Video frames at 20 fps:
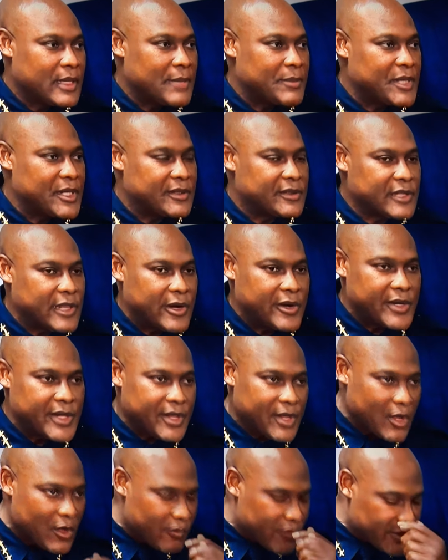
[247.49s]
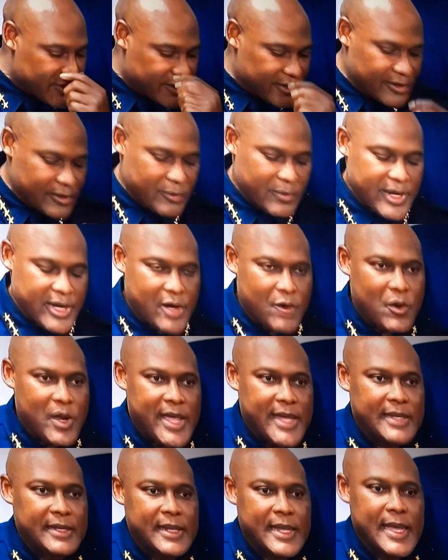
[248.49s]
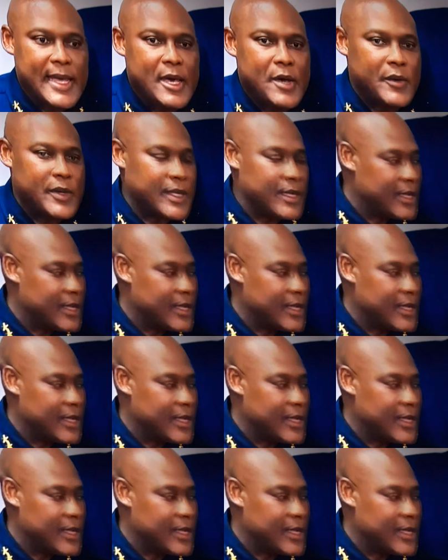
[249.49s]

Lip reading: I'm going to turn it over to the mayor right now,